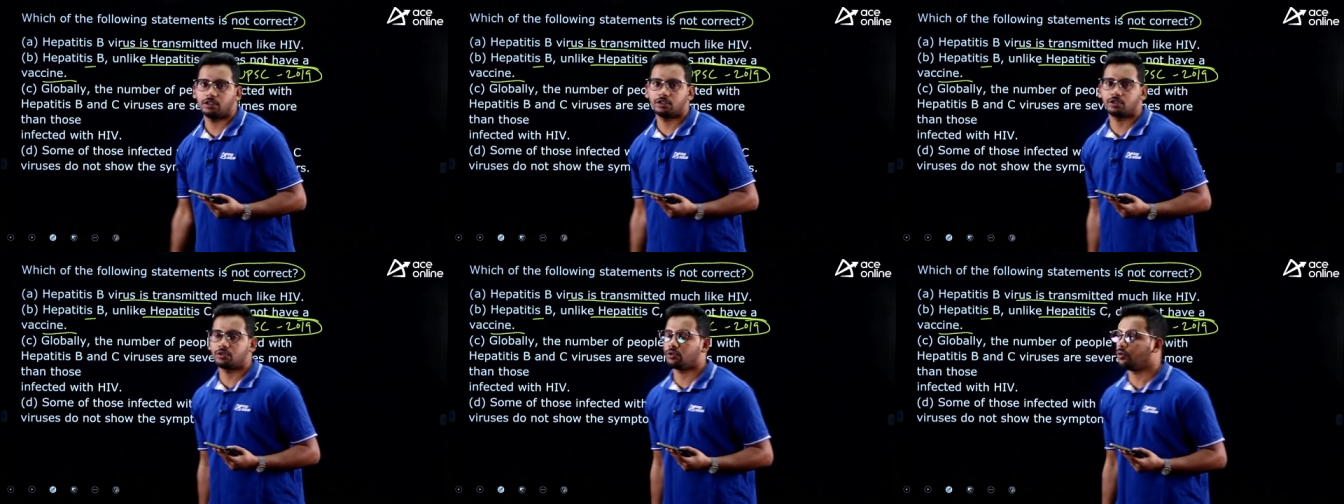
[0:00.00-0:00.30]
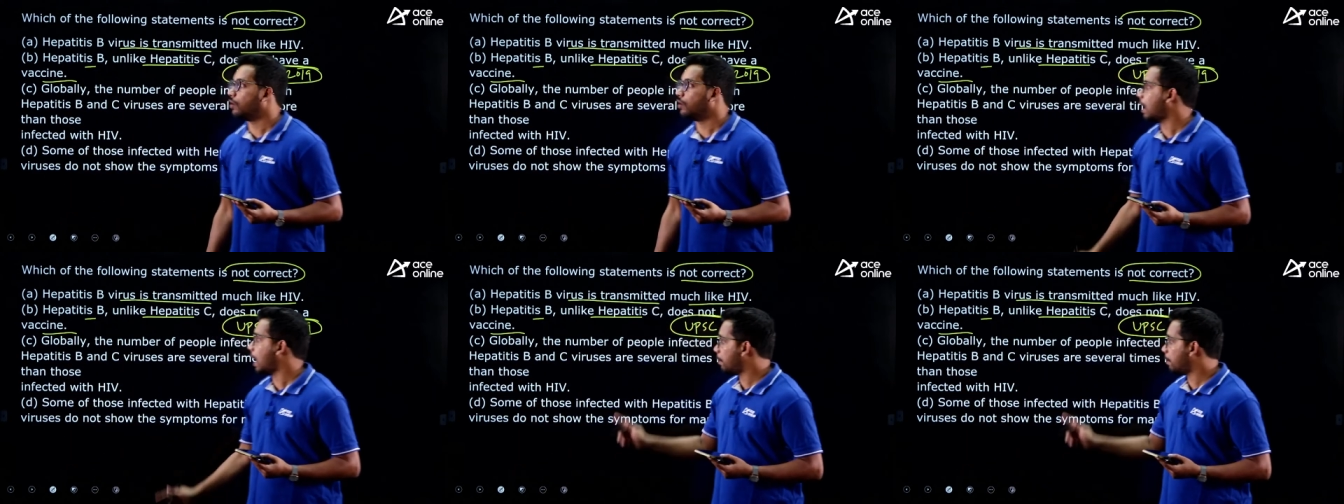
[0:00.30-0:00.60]

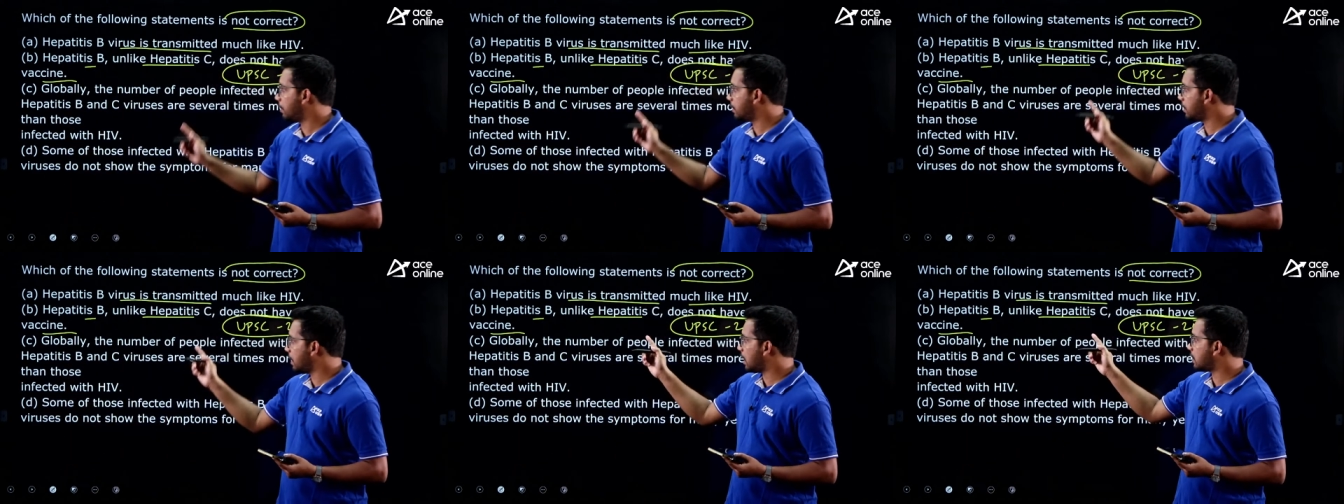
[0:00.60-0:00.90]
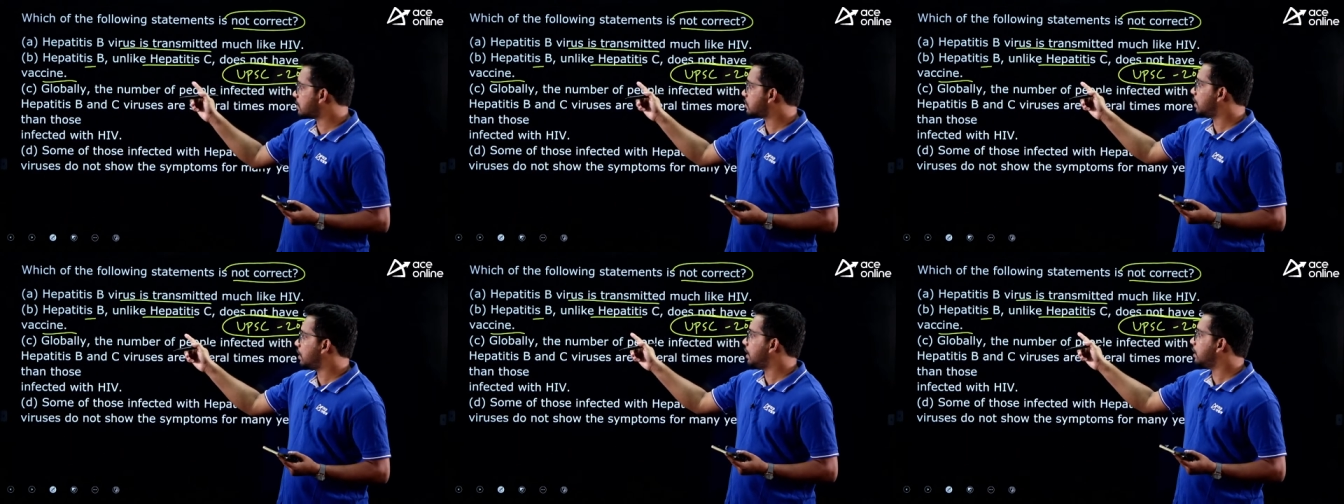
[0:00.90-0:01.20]
So, they
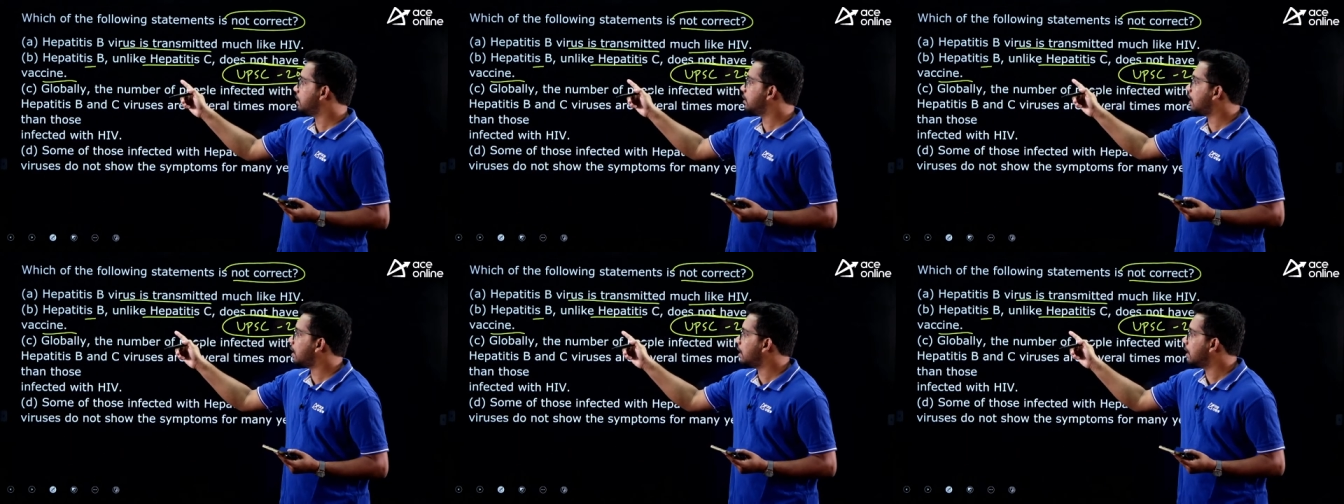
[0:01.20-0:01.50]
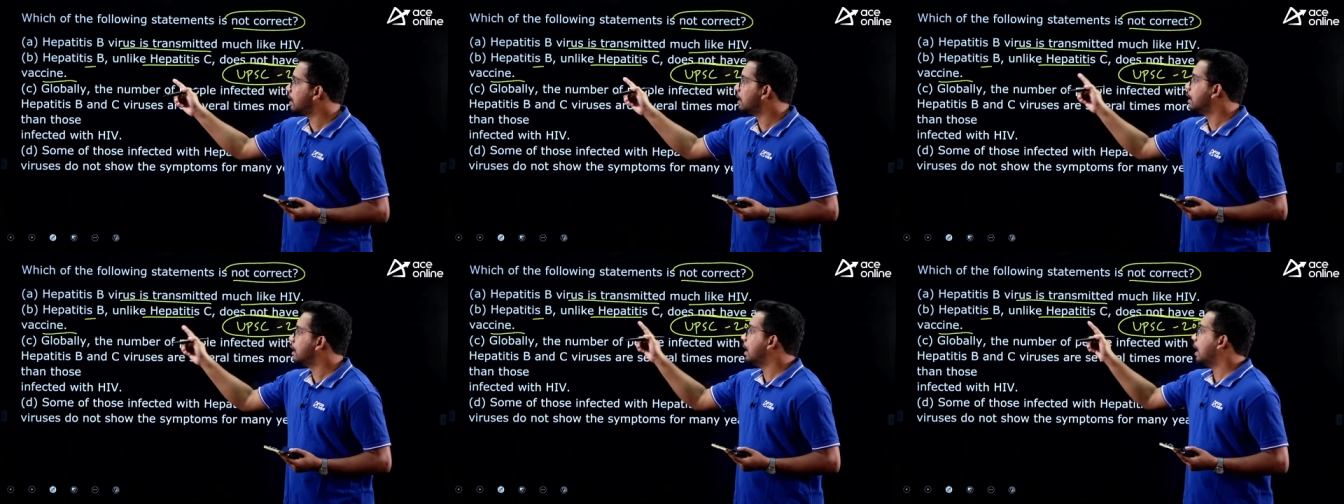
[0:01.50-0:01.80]
are saying that
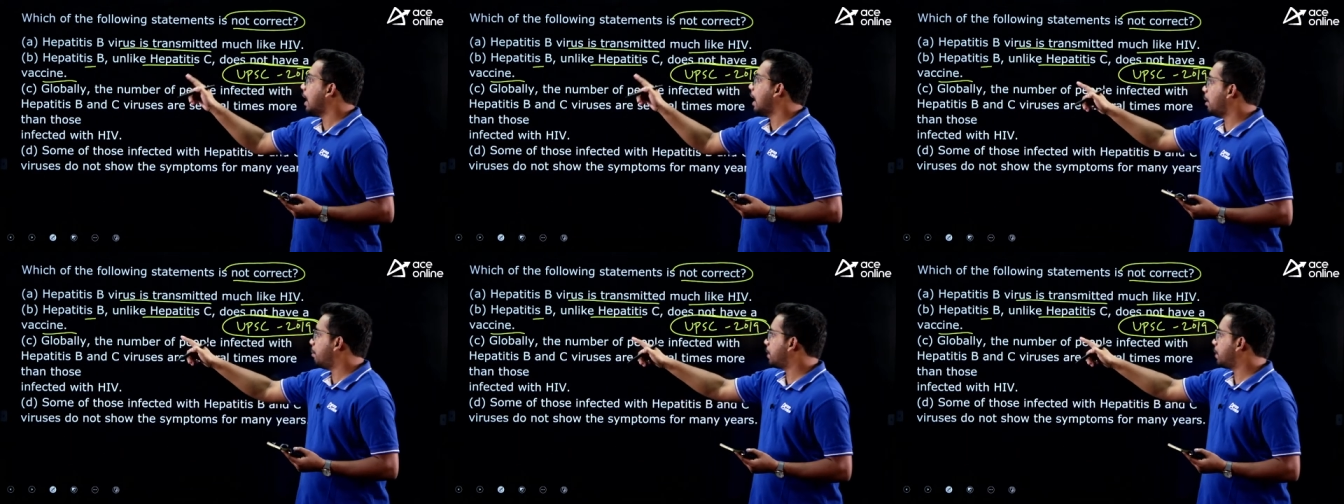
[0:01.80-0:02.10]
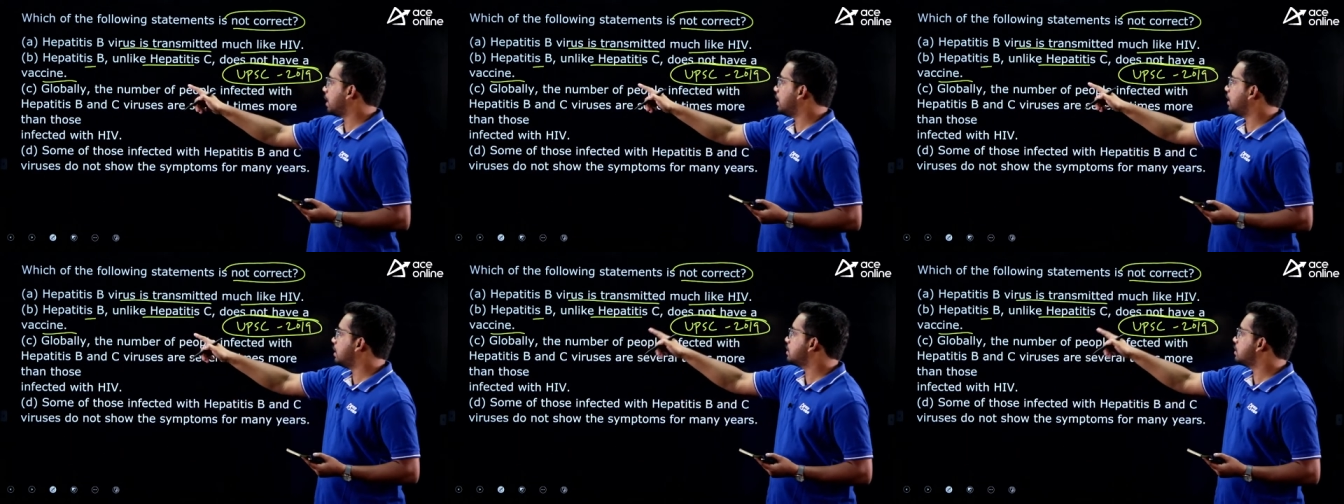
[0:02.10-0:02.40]

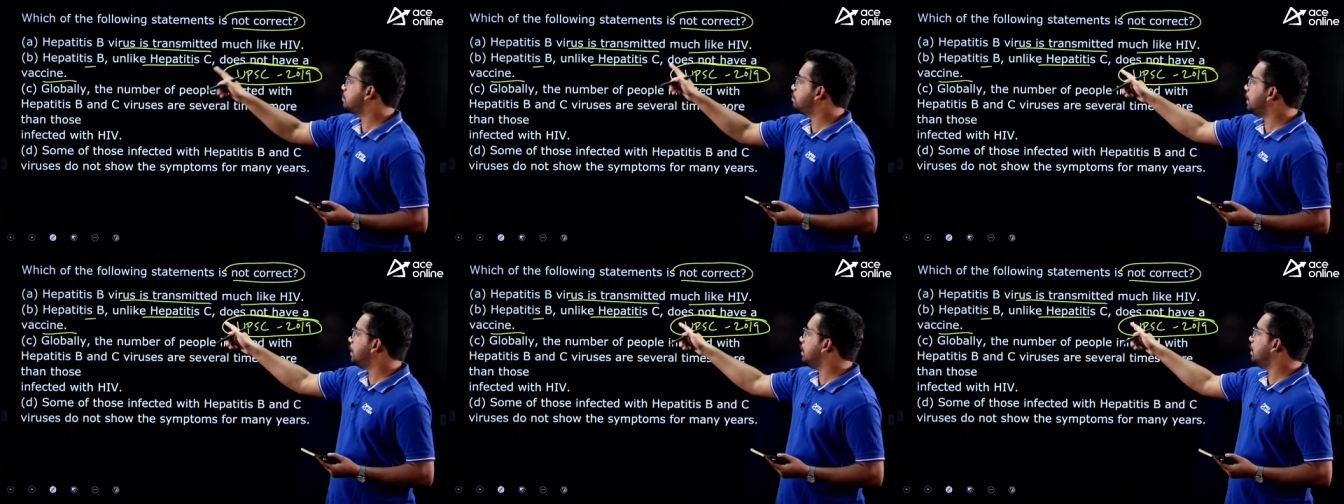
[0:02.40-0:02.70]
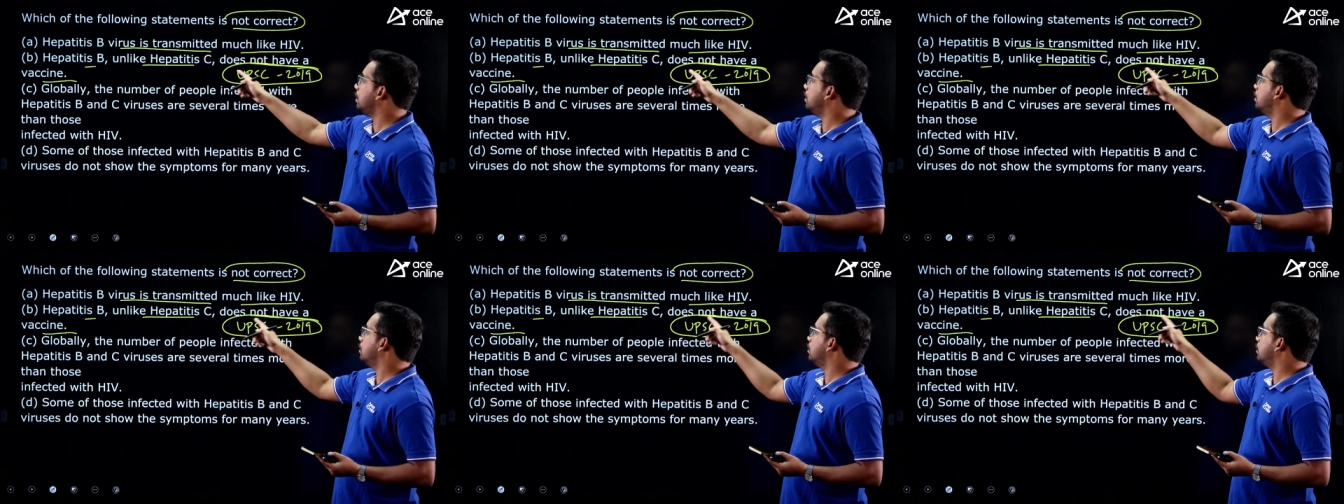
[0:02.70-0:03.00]
hepatitis
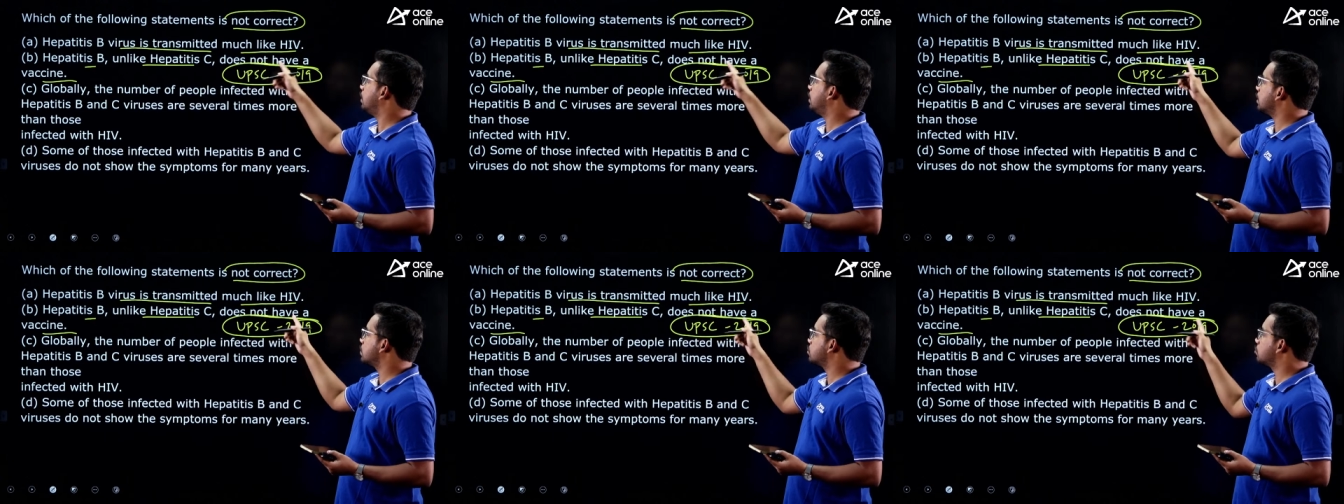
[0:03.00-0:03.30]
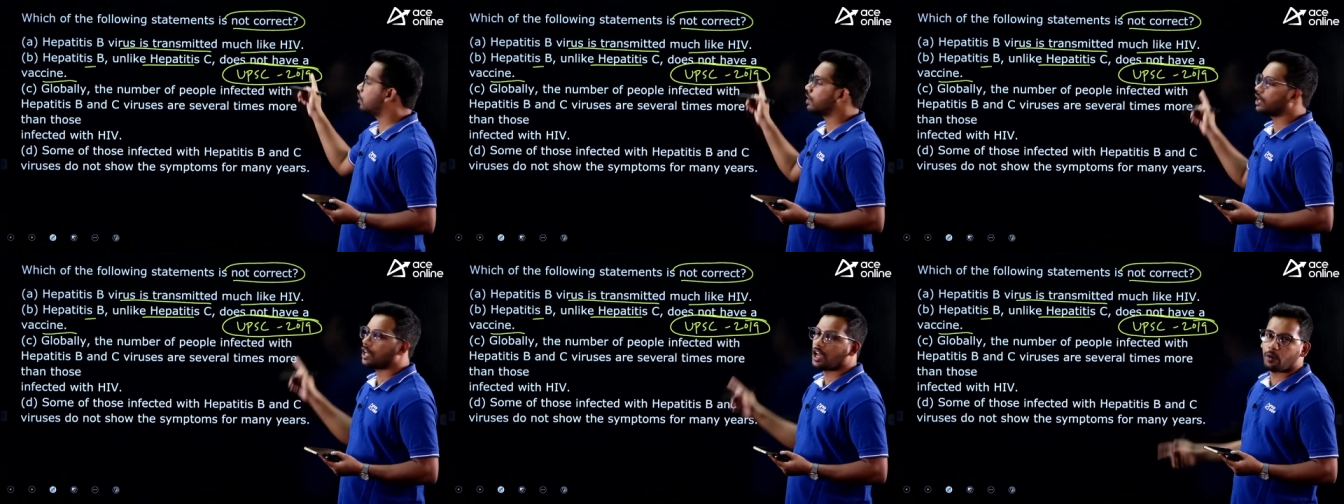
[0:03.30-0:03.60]
B does
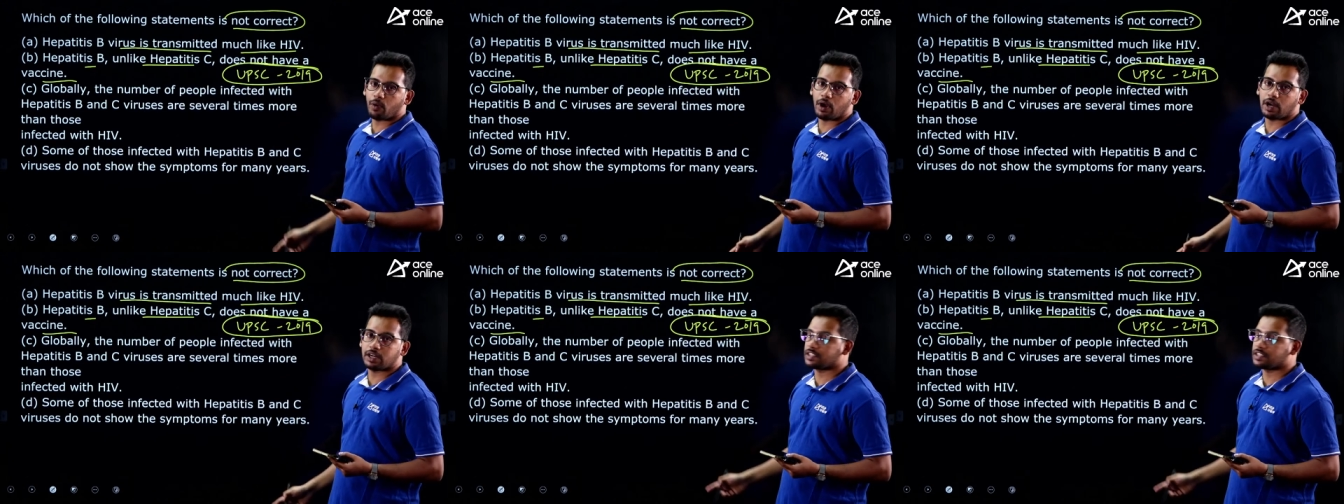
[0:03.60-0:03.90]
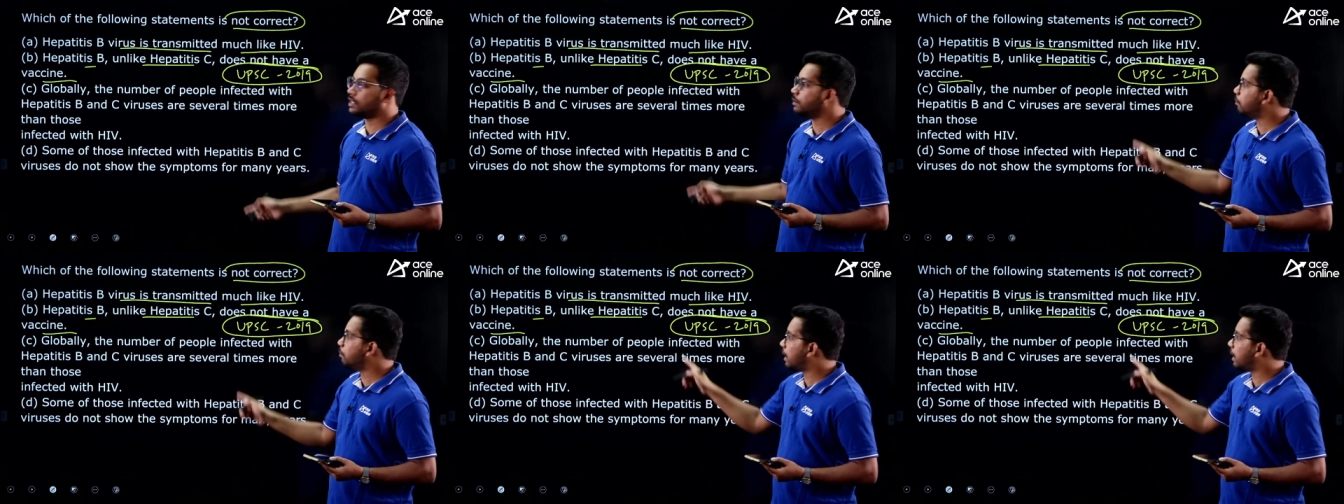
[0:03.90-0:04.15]
not have vaccine,